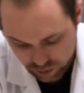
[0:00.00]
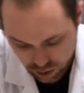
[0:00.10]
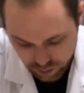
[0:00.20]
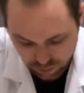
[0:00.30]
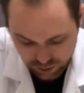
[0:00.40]

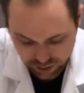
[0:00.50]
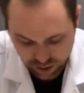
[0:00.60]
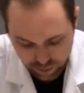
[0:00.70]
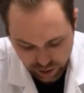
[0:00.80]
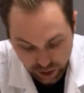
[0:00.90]
So I'm gonna
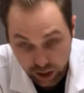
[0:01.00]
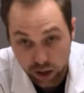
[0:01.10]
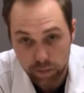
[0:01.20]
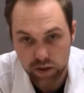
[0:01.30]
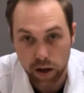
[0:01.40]
take a minute
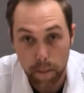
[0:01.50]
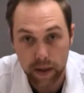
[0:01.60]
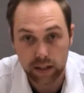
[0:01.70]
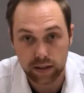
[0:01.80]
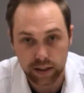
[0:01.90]
here and I'm just
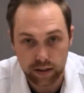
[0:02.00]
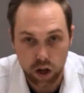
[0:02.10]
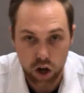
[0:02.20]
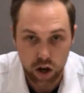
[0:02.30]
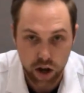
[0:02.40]
gonna mix this
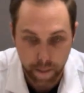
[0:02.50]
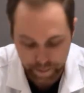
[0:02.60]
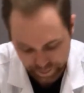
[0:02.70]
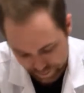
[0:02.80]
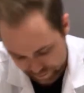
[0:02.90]
all on up.